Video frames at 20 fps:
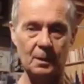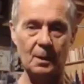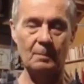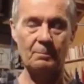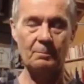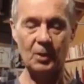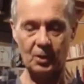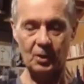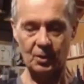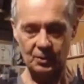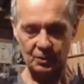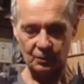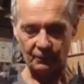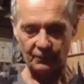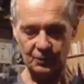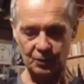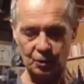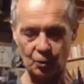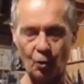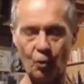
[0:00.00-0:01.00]
because
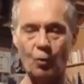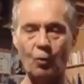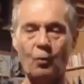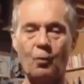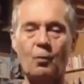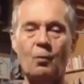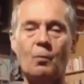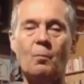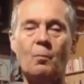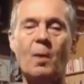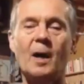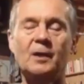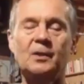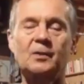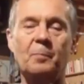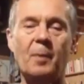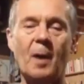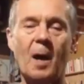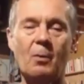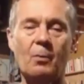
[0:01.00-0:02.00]
of so
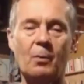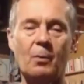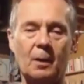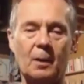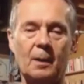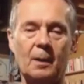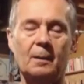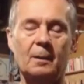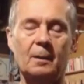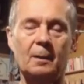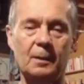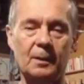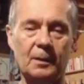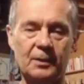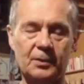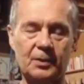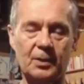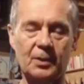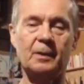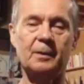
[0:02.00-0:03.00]
much power
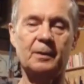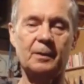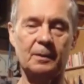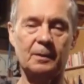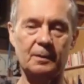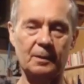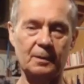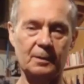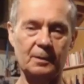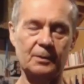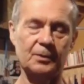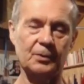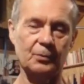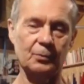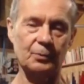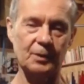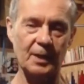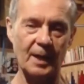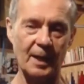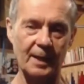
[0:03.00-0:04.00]
exerted in these
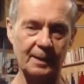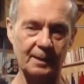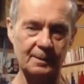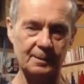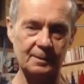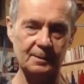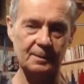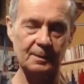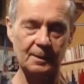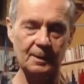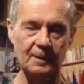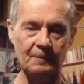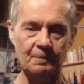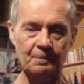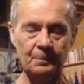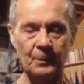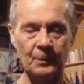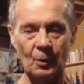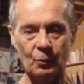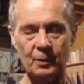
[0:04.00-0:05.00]
2 seconds.
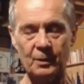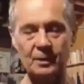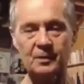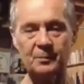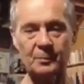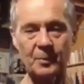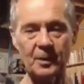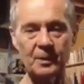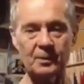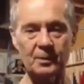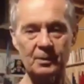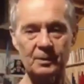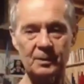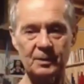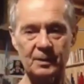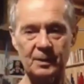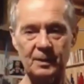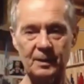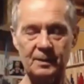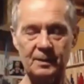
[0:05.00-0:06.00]
When the sprinter
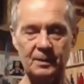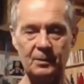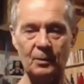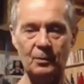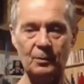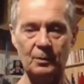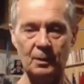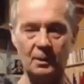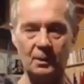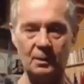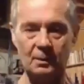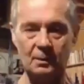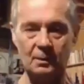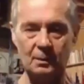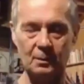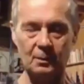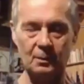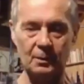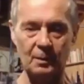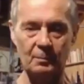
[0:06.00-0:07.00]
sits on
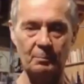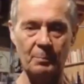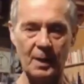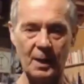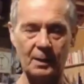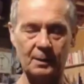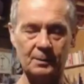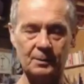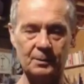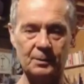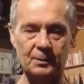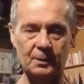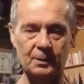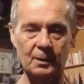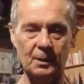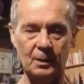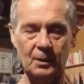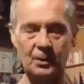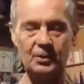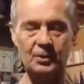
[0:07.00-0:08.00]
a bench,
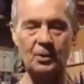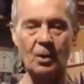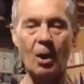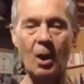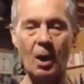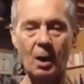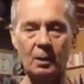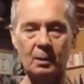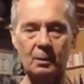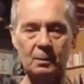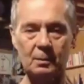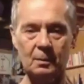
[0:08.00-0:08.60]
his heart